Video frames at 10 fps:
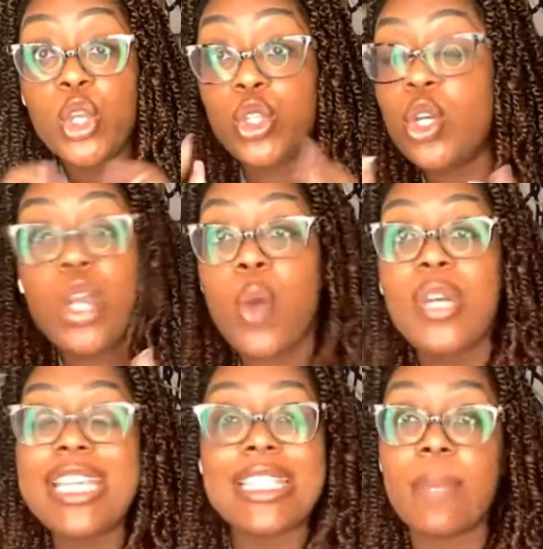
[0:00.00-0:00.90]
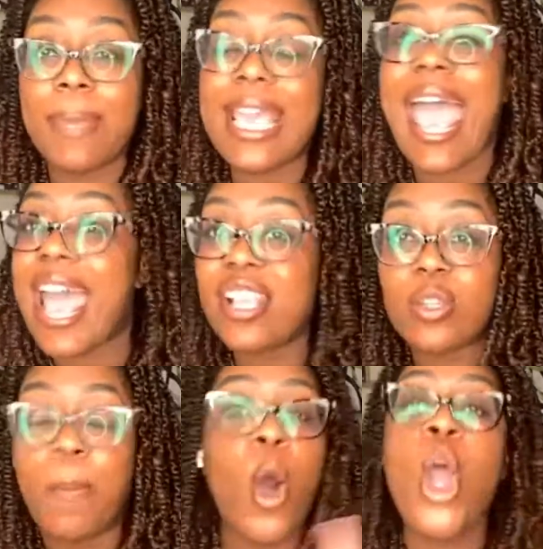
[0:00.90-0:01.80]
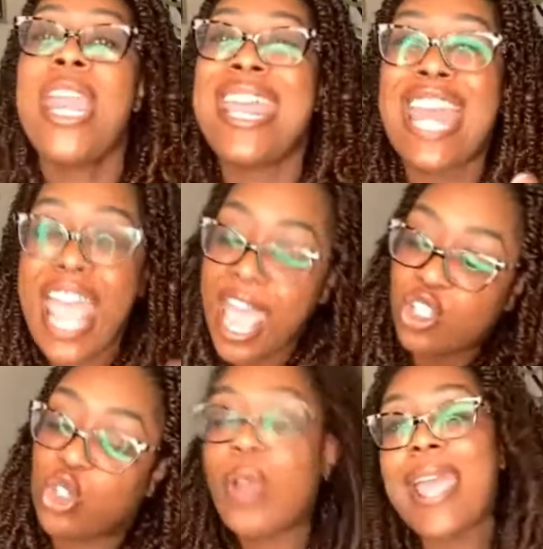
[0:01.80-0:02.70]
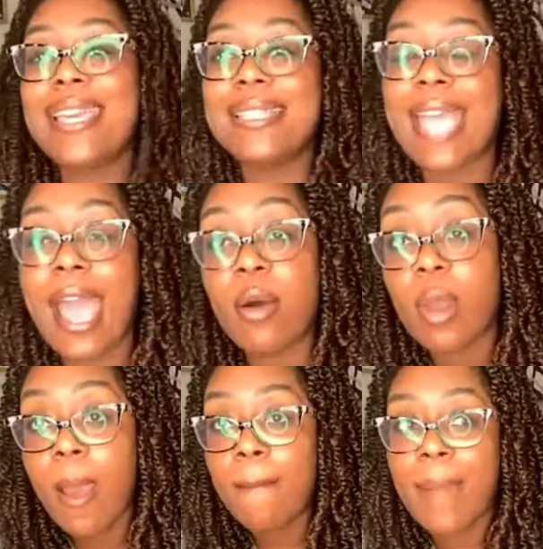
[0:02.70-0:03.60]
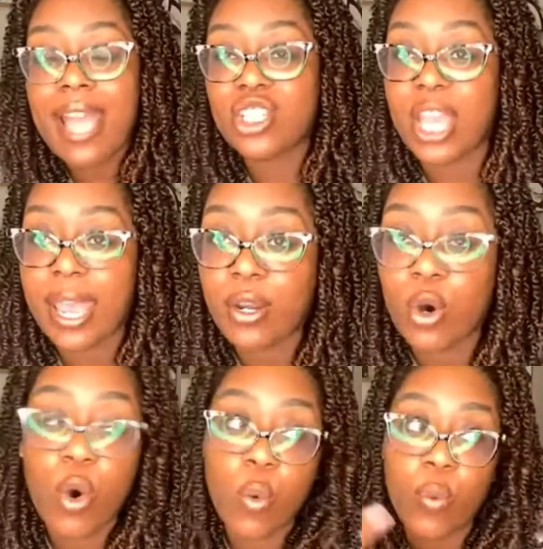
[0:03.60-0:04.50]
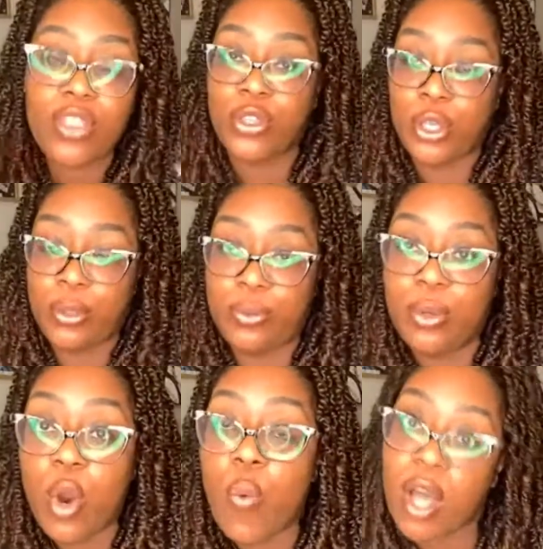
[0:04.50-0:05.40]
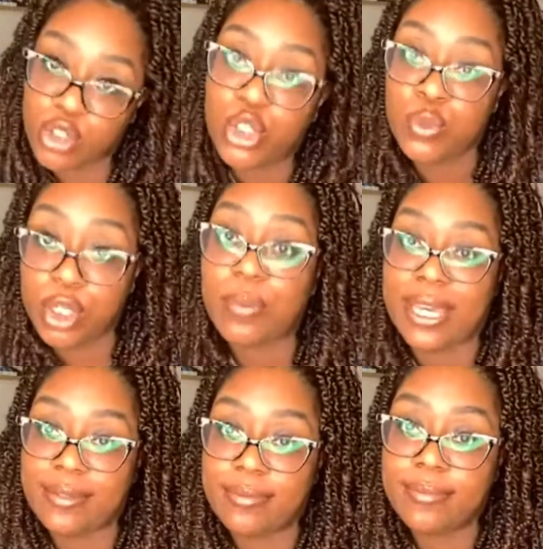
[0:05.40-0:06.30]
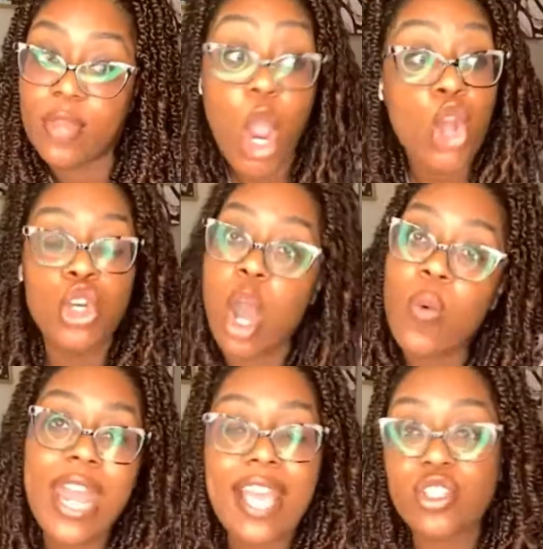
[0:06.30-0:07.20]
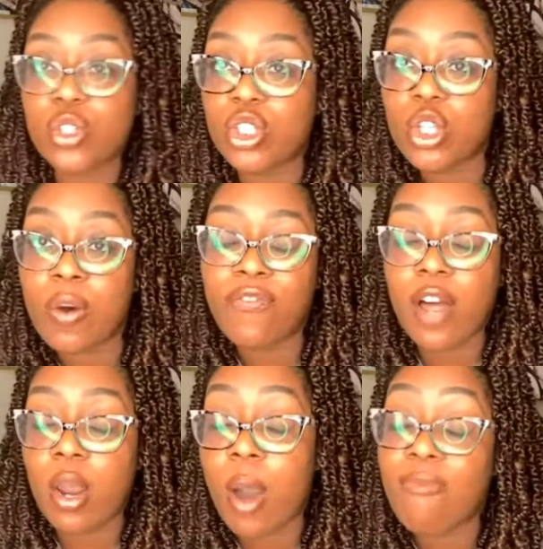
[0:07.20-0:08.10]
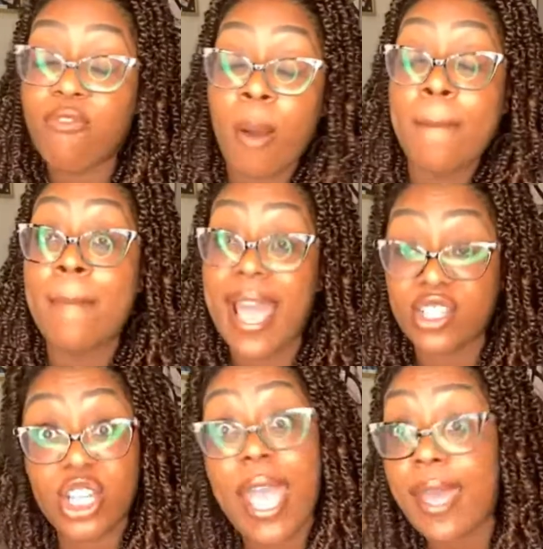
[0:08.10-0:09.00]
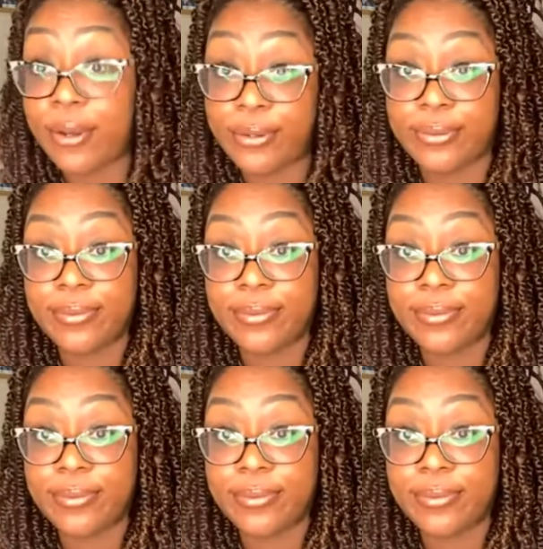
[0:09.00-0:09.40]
You don't need to be pulling and dragging down my channel with you whilst you do it. No one asked you to do a follow-up from my channel.